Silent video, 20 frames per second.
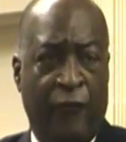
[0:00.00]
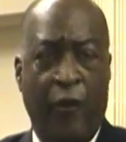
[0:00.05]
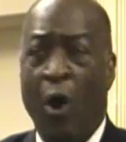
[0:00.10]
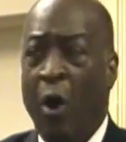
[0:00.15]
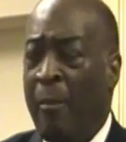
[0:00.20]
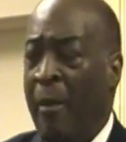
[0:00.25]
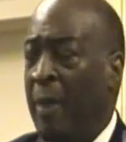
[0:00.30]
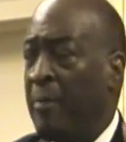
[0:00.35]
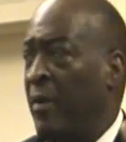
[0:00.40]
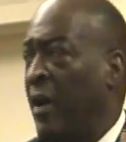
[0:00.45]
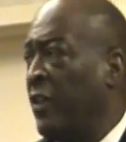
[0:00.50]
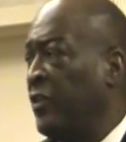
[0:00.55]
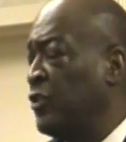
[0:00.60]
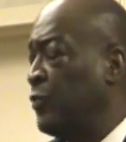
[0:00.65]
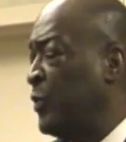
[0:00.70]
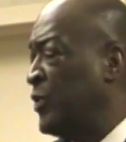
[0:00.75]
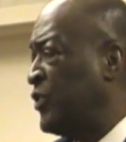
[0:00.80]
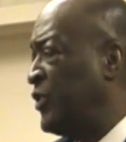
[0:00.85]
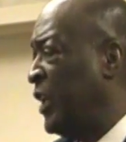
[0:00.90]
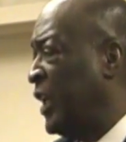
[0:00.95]
4 of my
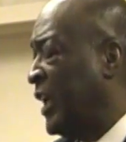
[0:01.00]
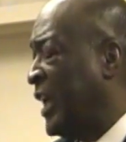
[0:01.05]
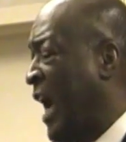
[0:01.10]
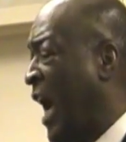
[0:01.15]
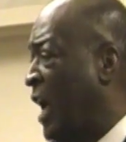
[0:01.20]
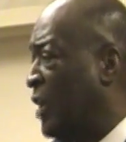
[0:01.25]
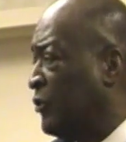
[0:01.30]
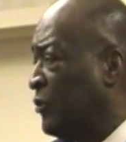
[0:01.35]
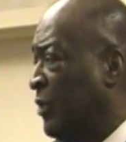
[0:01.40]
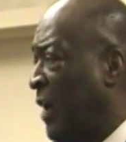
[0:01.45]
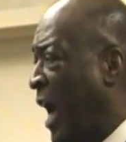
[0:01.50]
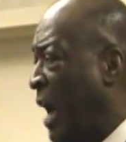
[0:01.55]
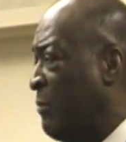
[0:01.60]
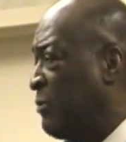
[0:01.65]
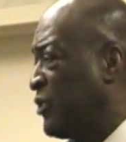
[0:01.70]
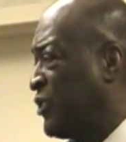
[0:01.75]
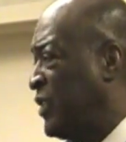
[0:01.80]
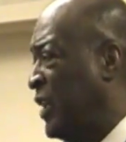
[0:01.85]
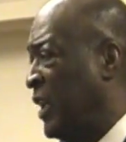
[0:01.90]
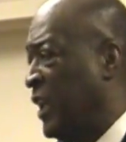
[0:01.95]
brothers were city council.
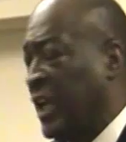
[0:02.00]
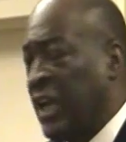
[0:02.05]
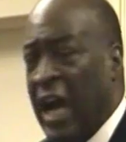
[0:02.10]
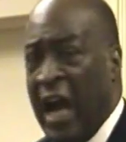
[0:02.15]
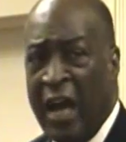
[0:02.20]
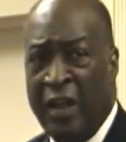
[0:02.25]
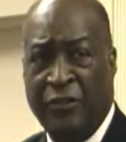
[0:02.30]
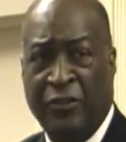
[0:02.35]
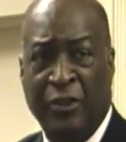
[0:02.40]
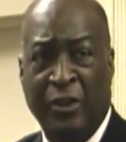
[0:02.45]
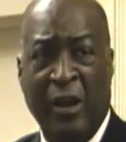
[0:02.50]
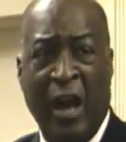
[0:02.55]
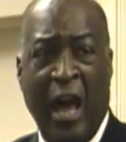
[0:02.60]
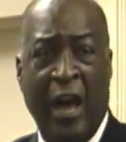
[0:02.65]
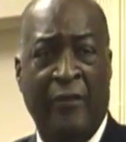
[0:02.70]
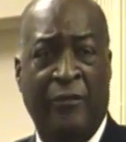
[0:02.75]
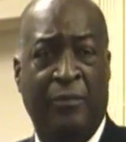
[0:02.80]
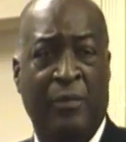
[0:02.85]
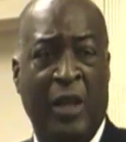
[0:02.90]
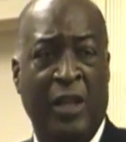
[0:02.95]
I was city council.
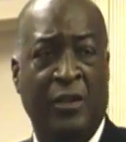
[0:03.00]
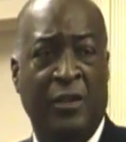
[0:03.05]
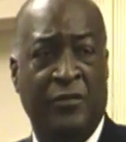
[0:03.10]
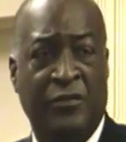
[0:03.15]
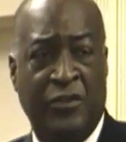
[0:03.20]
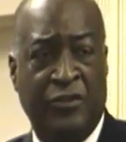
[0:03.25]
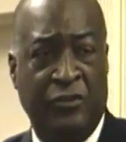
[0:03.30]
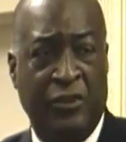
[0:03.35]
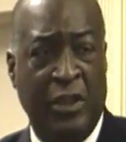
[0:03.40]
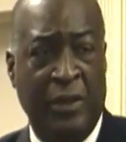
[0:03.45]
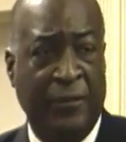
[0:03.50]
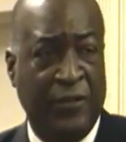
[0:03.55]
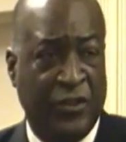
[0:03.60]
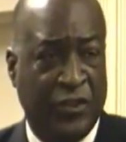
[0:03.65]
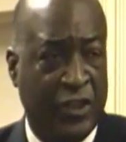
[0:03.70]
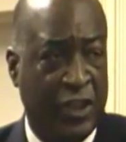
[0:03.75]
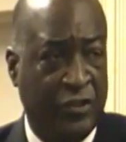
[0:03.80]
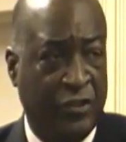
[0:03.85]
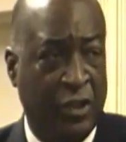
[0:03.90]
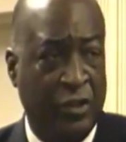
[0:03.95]
I've been
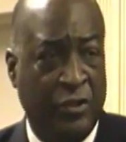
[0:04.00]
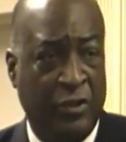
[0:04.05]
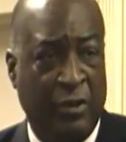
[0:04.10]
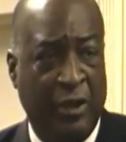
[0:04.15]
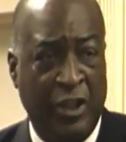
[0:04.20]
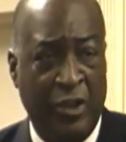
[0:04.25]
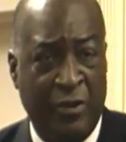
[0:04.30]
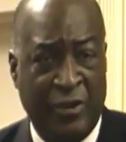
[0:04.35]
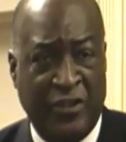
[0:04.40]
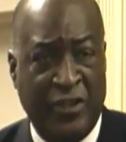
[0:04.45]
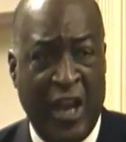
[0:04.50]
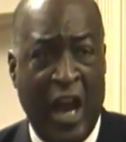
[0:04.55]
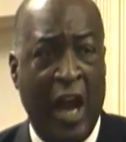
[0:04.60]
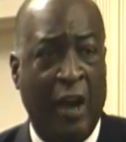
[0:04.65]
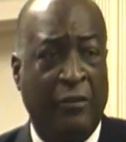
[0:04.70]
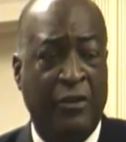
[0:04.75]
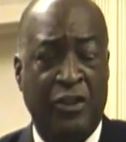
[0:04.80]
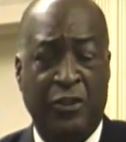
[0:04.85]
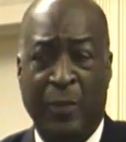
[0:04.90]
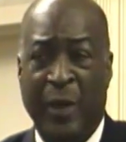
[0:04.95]
chief assistant to a U.S.
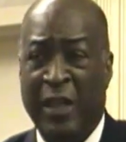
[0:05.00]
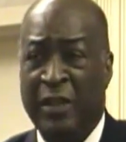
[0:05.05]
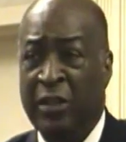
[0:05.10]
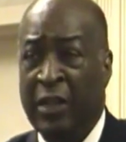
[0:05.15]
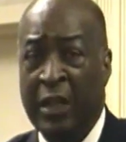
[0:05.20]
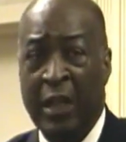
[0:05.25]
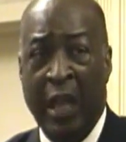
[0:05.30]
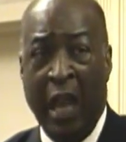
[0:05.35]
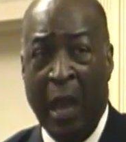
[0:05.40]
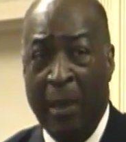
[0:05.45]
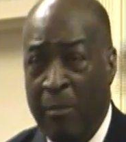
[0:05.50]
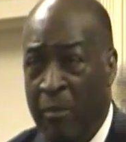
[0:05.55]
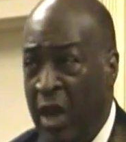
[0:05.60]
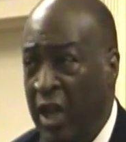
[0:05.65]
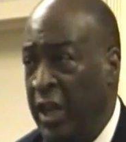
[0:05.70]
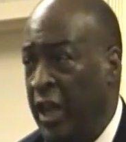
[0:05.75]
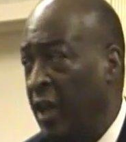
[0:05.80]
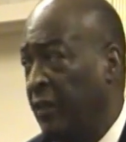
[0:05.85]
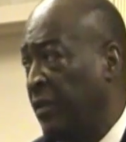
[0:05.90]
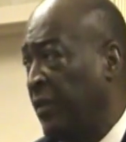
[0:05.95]
congressman
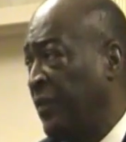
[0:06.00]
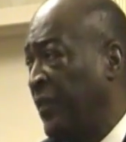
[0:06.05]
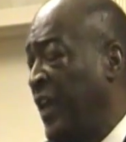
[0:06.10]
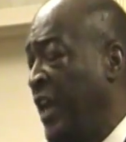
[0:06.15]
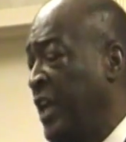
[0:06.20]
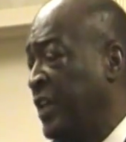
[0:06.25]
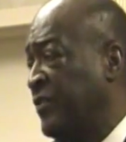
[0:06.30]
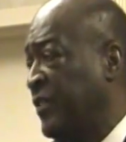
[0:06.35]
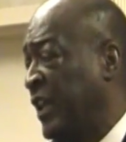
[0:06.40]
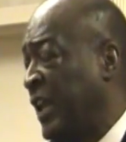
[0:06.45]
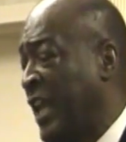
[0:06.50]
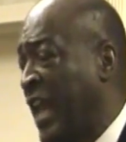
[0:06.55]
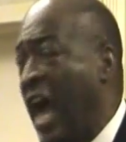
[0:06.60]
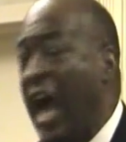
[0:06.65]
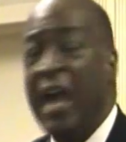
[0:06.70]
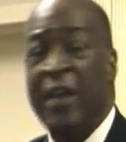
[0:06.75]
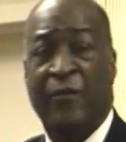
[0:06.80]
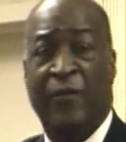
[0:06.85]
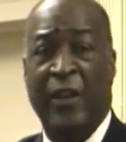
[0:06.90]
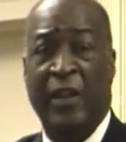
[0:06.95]
and many other things in
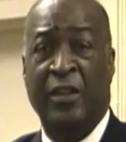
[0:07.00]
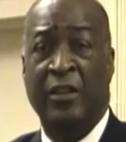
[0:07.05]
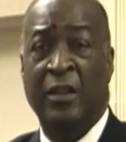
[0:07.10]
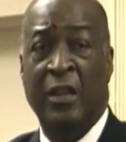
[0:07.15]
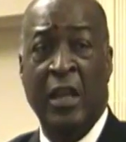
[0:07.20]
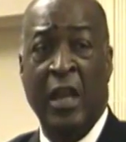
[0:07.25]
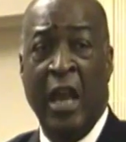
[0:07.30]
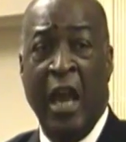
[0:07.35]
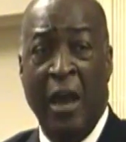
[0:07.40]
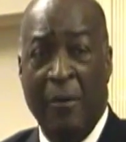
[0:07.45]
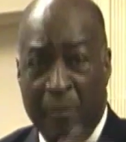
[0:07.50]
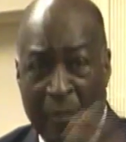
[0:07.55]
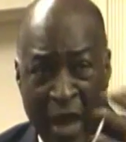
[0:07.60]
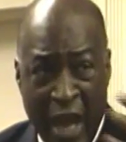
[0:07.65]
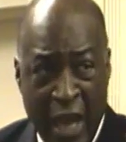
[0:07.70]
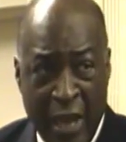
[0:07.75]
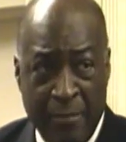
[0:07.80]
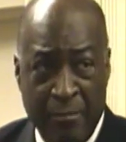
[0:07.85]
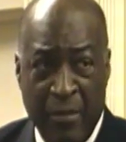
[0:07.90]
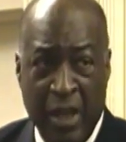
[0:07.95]
life, and
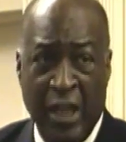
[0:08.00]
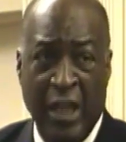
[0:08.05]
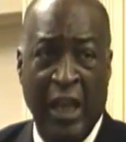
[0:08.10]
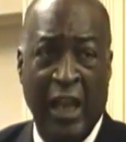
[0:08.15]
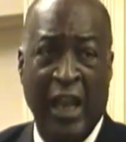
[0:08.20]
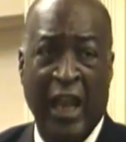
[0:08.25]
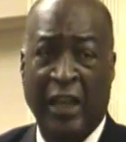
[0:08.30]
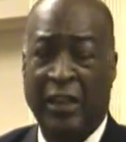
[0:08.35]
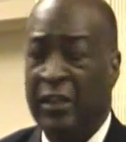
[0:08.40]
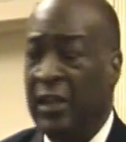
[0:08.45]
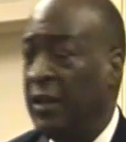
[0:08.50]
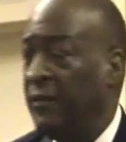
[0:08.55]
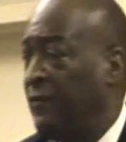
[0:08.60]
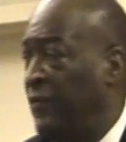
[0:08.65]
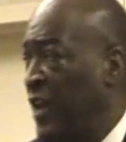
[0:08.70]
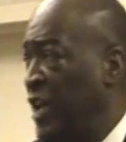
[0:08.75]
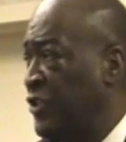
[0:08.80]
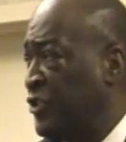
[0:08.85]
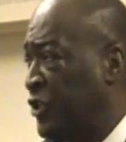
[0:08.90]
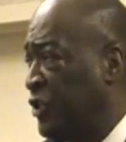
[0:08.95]
have made many elected
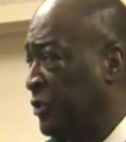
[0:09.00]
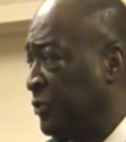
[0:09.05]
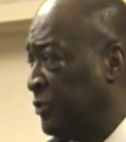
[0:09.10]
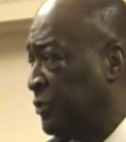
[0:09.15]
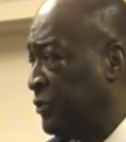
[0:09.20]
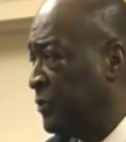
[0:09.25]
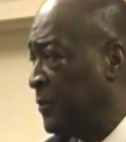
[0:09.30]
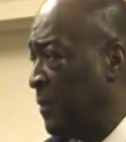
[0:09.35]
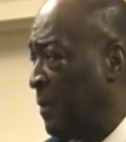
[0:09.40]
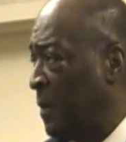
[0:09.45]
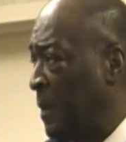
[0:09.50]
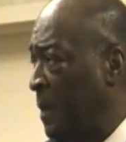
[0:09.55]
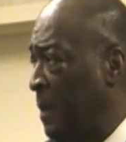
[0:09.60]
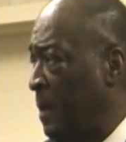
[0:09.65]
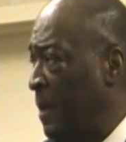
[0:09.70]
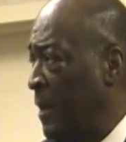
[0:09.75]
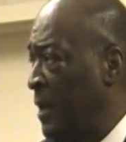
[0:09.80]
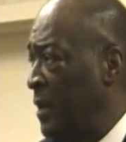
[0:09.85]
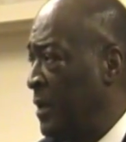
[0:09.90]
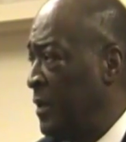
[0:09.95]
officials.
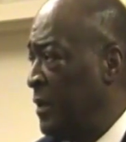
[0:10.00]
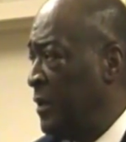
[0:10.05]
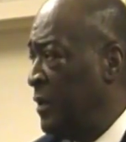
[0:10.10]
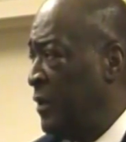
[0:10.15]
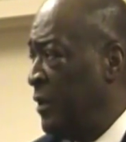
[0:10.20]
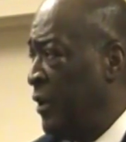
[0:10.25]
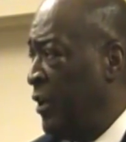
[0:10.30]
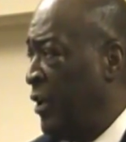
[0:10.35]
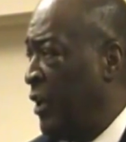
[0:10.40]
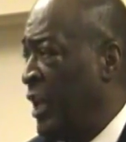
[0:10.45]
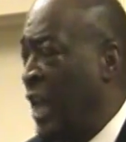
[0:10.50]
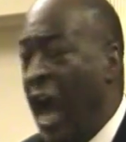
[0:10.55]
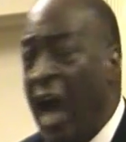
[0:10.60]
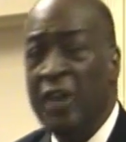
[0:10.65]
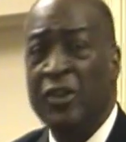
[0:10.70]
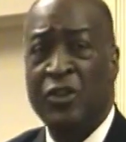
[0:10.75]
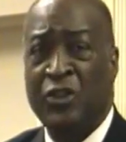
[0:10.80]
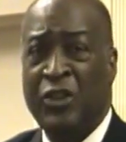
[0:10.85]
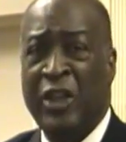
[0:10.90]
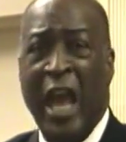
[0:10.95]
And
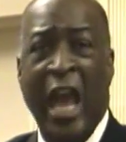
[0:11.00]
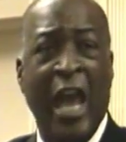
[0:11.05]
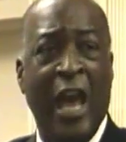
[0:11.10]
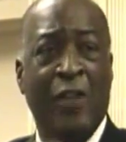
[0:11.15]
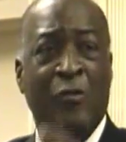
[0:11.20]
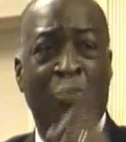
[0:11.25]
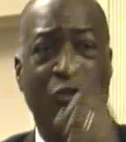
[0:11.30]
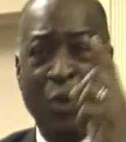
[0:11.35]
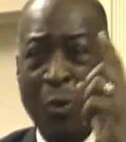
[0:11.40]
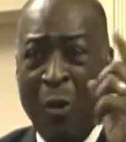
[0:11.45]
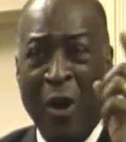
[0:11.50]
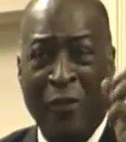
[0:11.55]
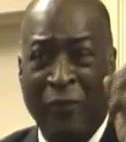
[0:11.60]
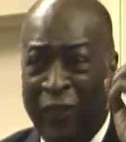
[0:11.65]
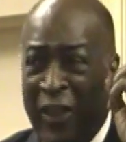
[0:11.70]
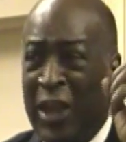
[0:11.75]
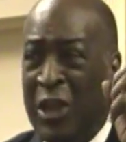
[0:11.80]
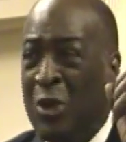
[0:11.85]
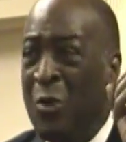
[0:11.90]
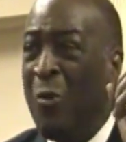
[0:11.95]
I understand the
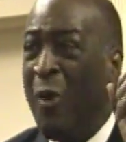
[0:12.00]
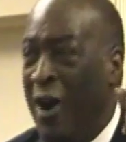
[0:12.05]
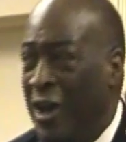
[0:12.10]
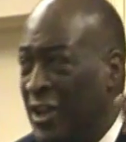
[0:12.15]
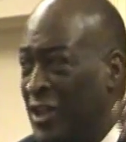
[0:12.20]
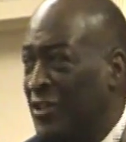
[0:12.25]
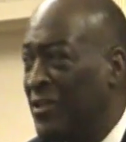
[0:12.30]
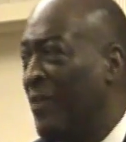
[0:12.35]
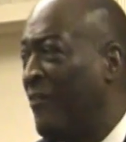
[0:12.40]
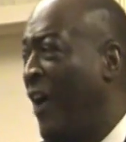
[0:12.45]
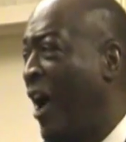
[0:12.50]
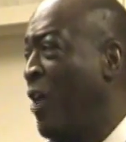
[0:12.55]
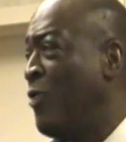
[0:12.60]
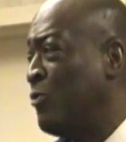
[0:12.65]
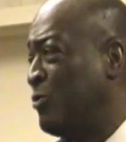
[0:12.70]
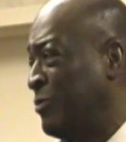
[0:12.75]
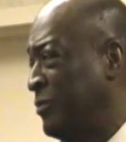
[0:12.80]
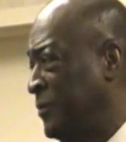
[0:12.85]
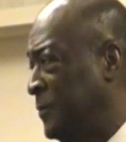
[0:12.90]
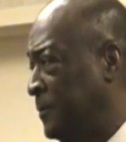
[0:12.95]
one thing you want is to
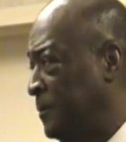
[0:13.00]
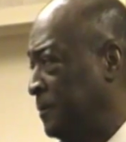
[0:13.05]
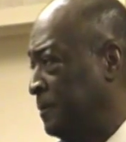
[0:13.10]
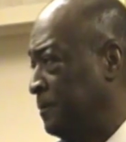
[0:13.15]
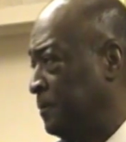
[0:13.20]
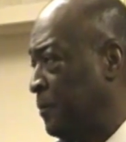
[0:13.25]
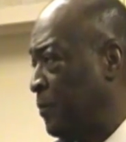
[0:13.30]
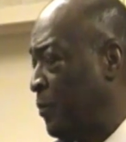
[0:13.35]
vote.